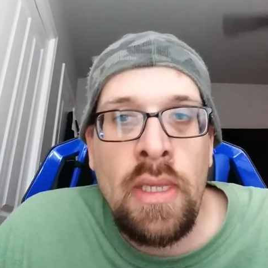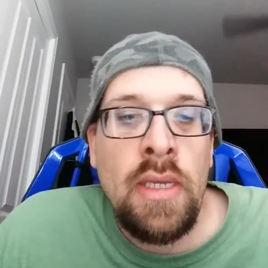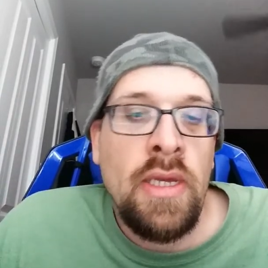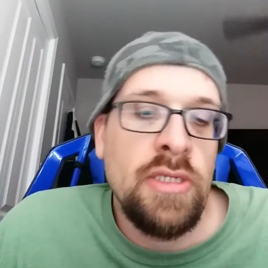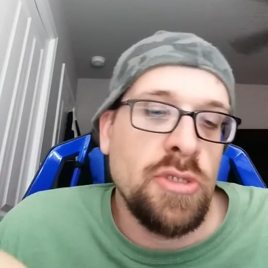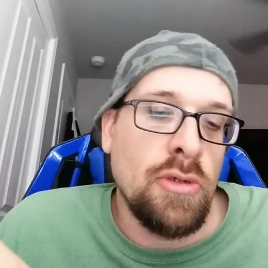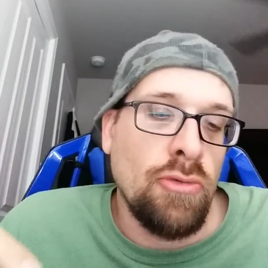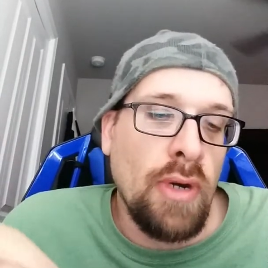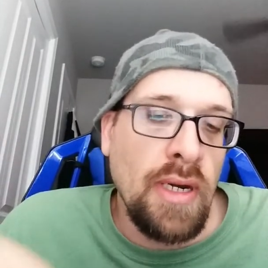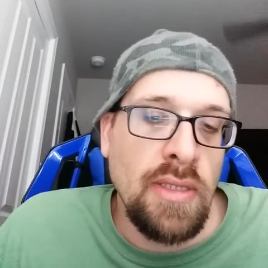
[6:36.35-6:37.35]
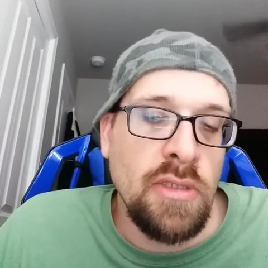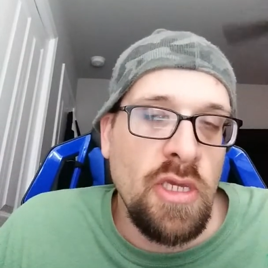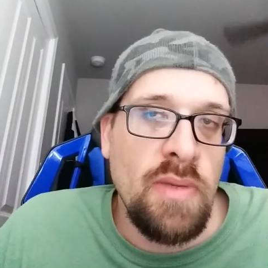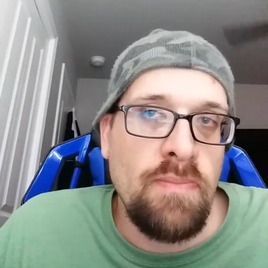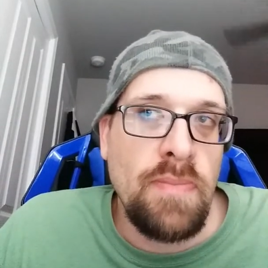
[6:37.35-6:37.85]
If your writing
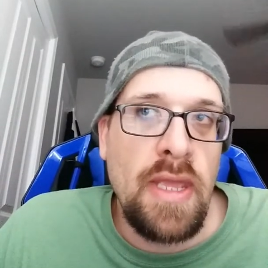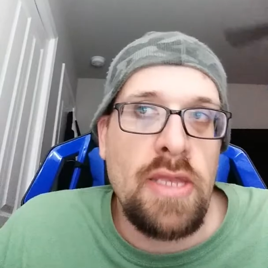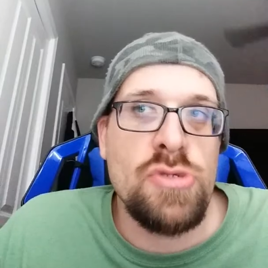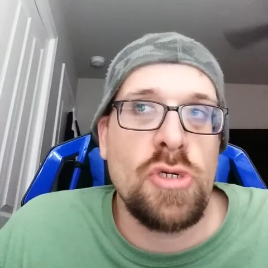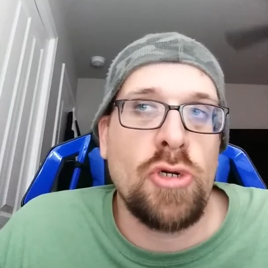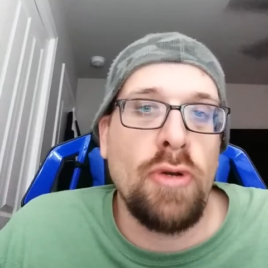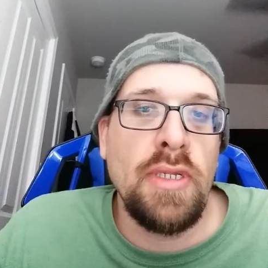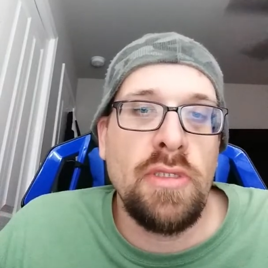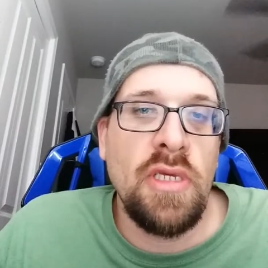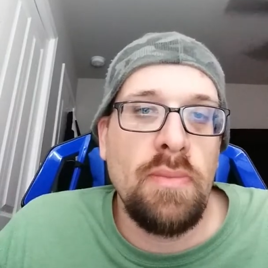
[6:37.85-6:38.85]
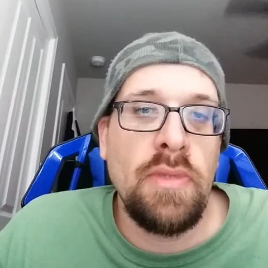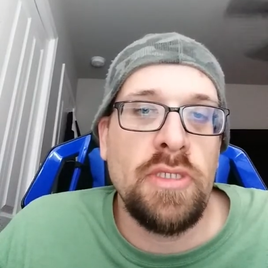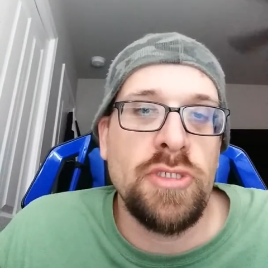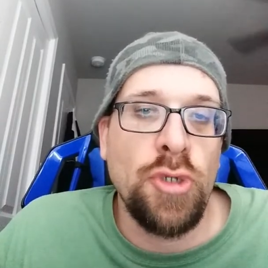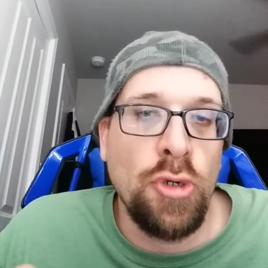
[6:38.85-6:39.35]
team and your creating team is
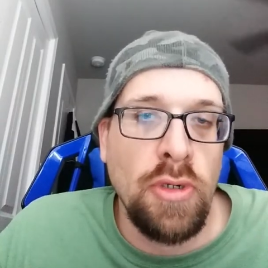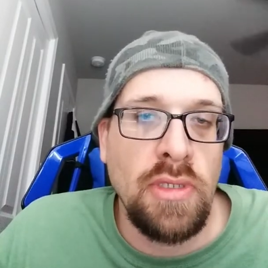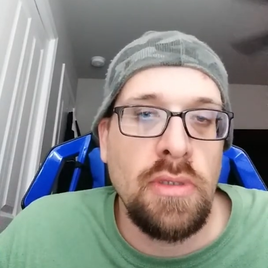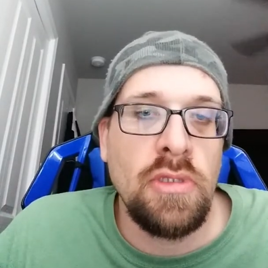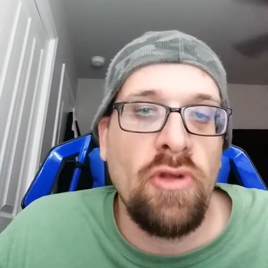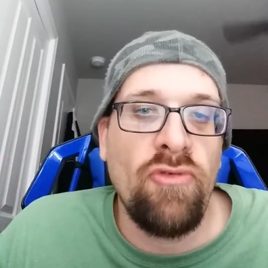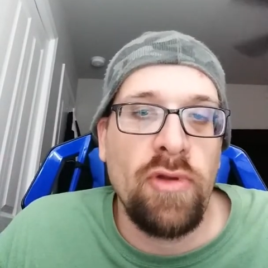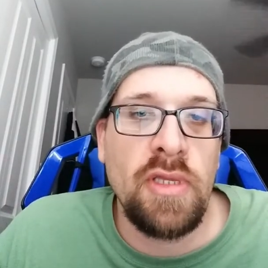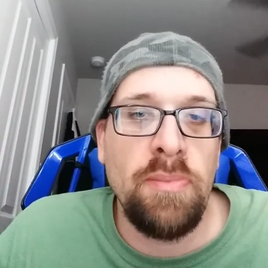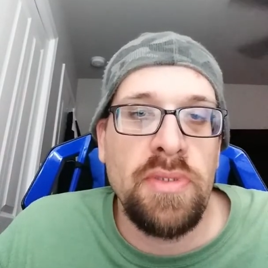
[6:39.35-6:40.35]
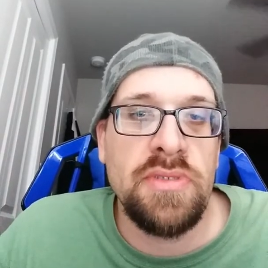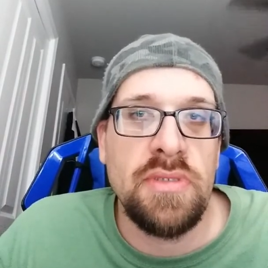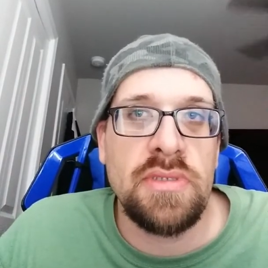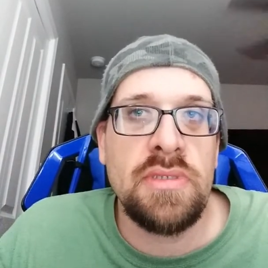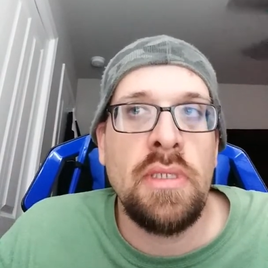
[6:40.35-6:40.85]
hurting the freaking
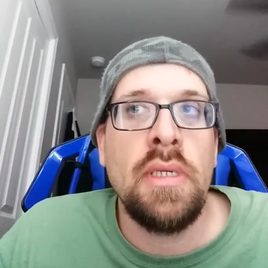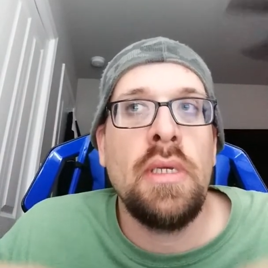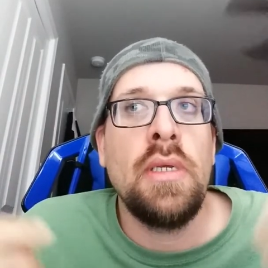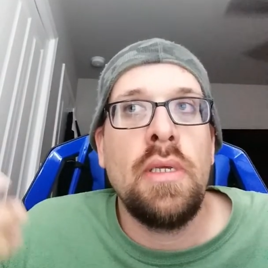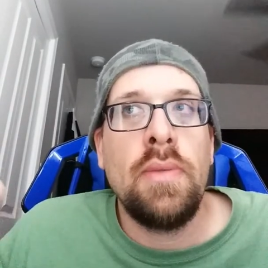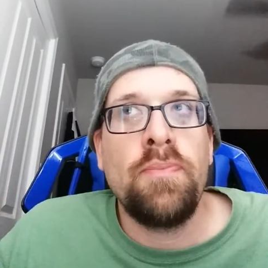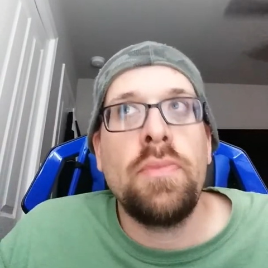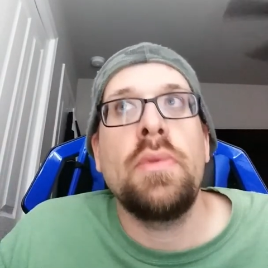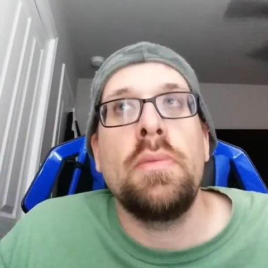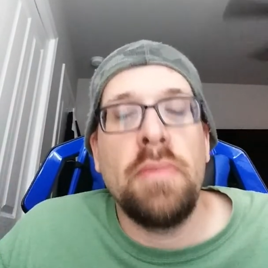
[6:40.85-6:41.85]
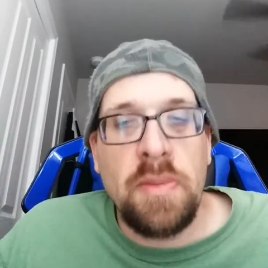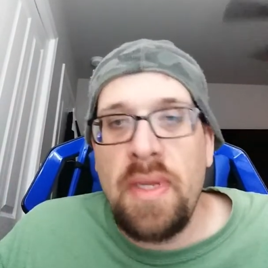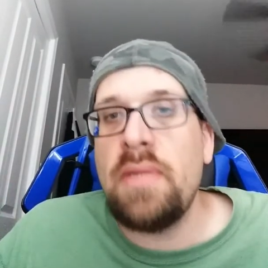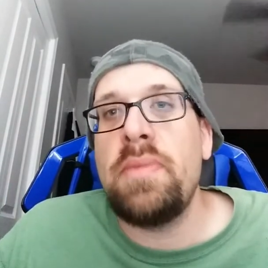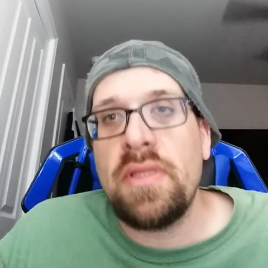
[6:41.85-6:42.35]
business,
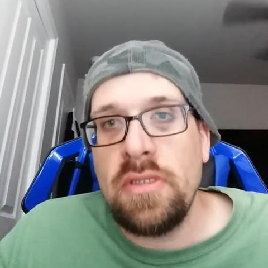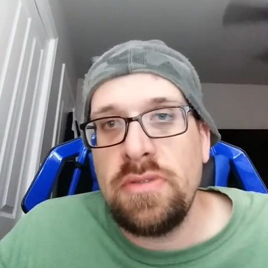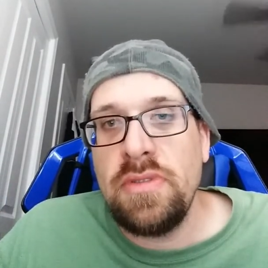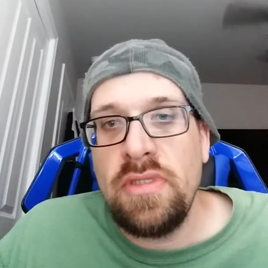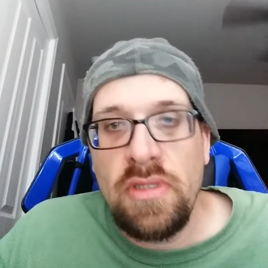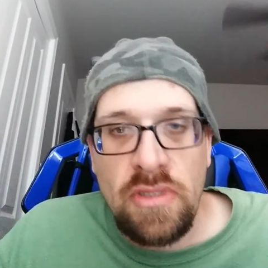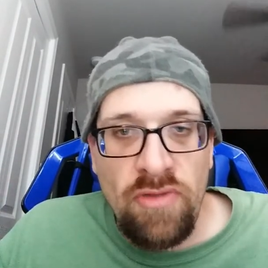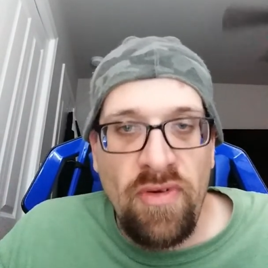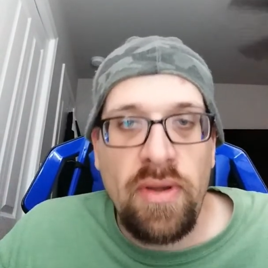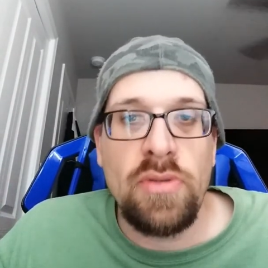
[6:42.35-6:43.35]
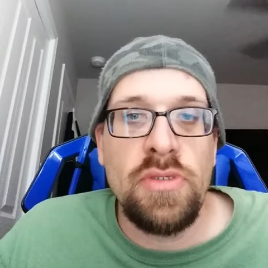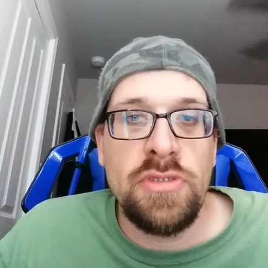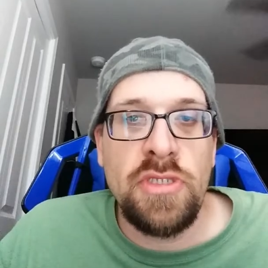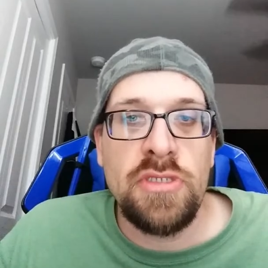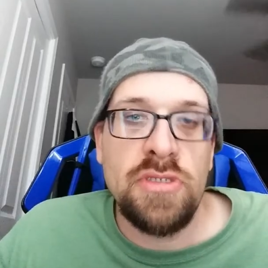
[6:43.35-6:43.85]
McMahon make the the final
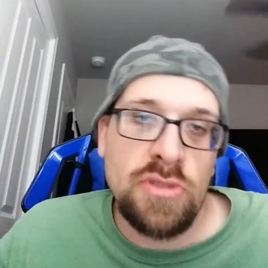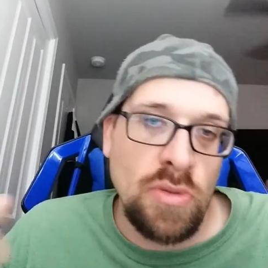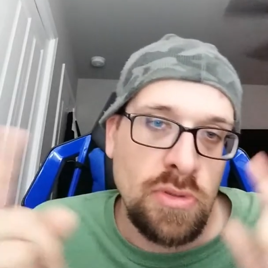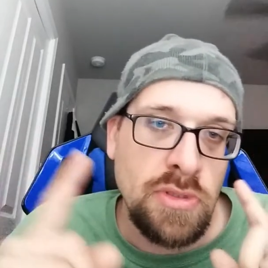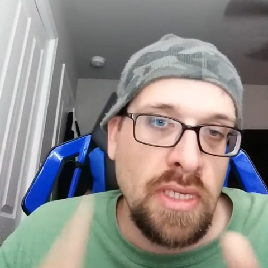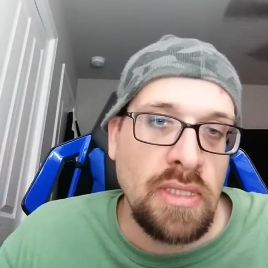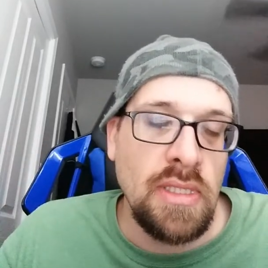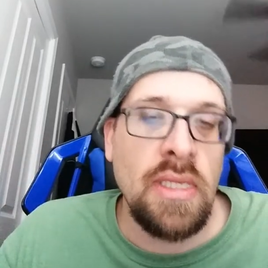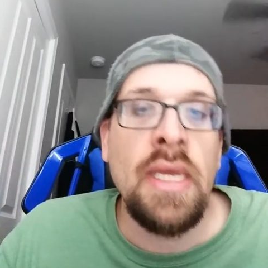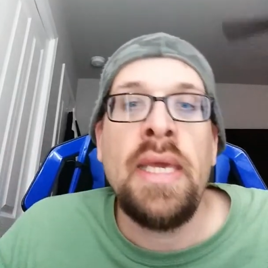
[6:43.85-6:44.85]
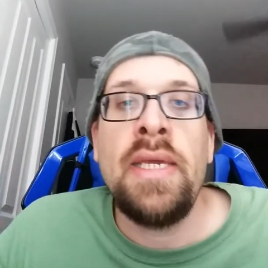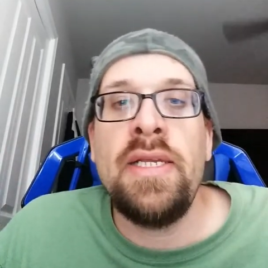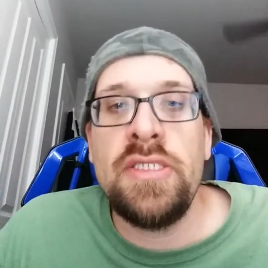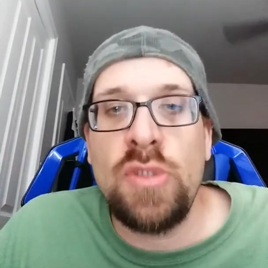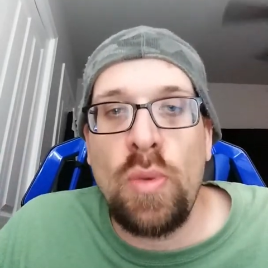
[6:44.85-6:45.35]
decision. So technically,
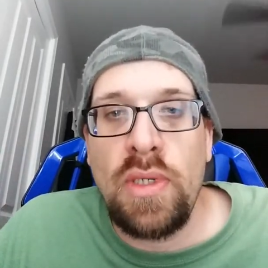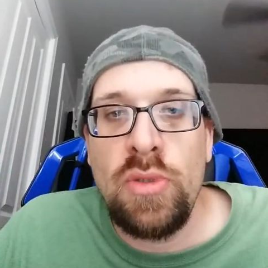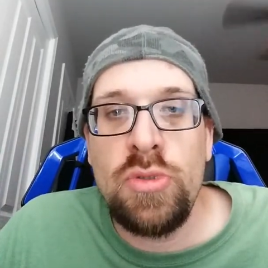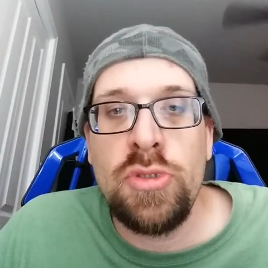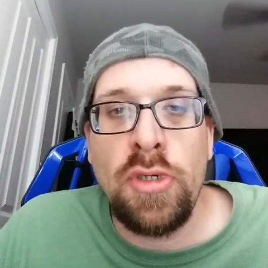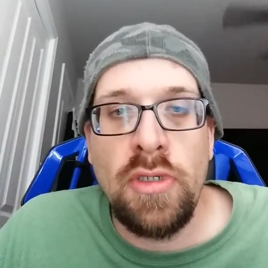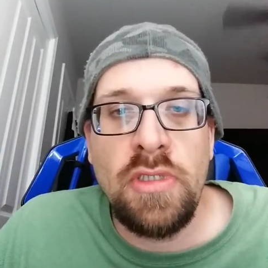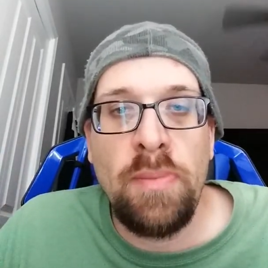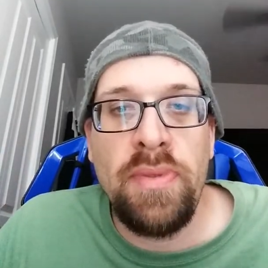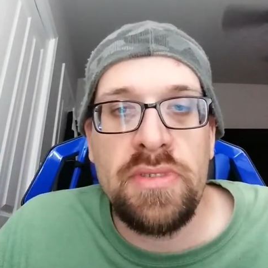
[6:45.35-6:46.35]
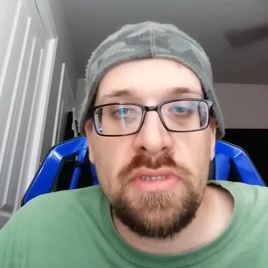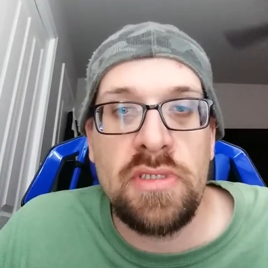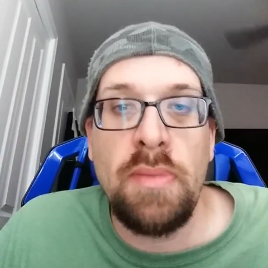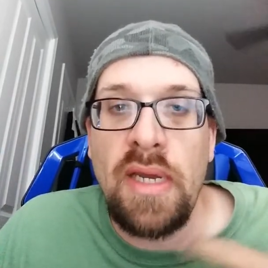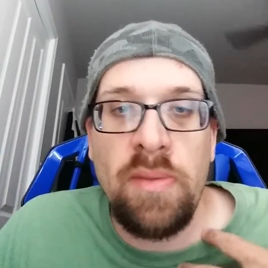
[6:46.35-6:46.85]
he's the one who's hurting the business, in
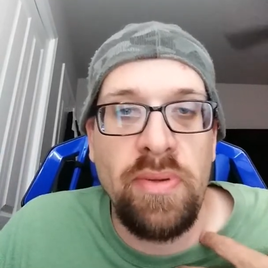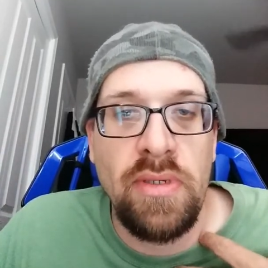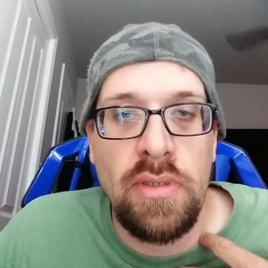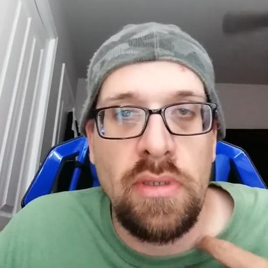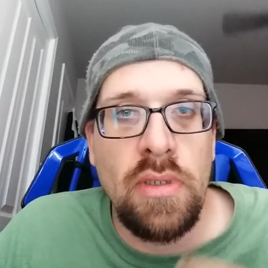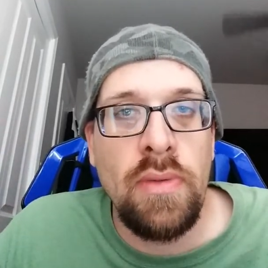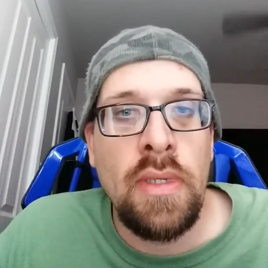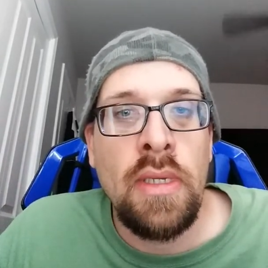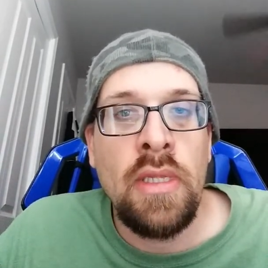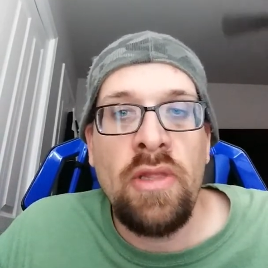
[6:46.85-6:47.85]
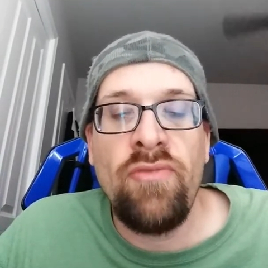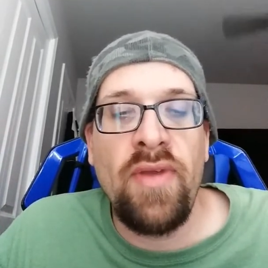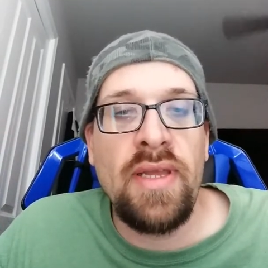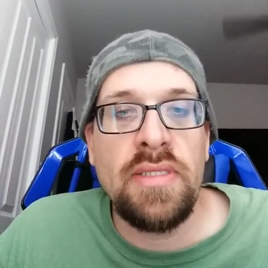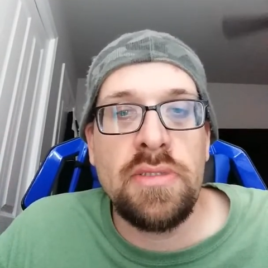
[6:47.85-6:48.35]
my opinion. You know,
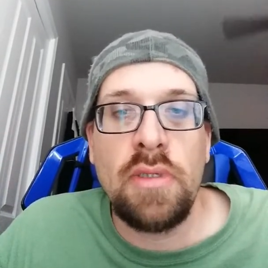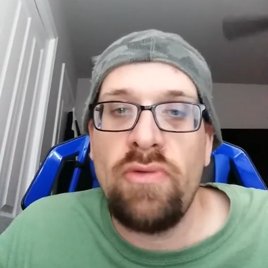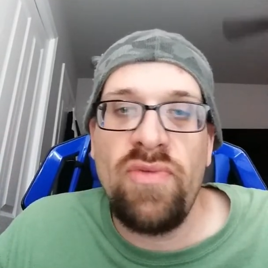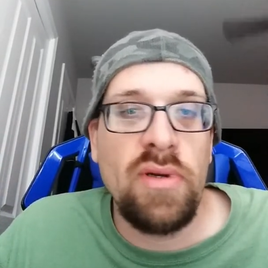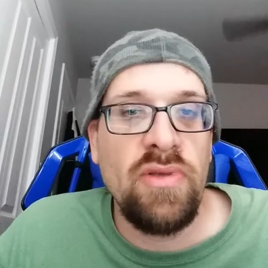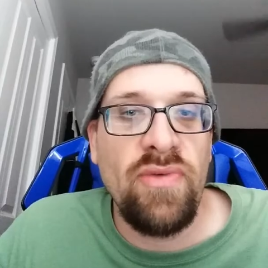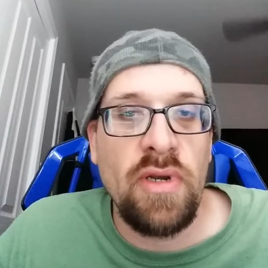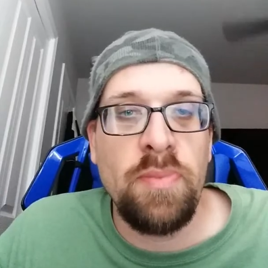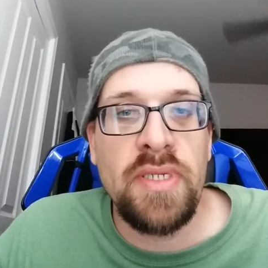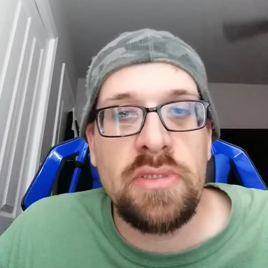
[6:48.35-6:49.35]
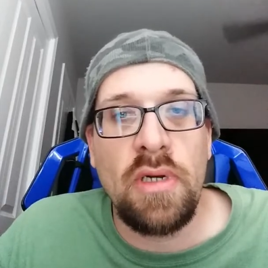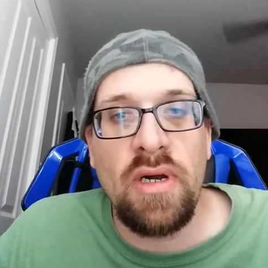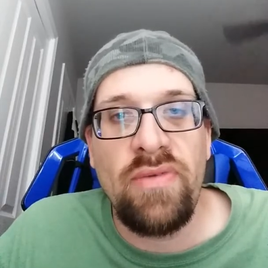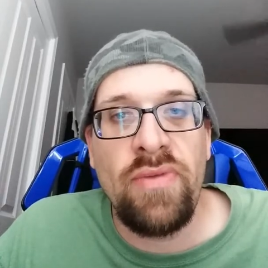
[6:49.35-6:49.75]
fans are very very pissed off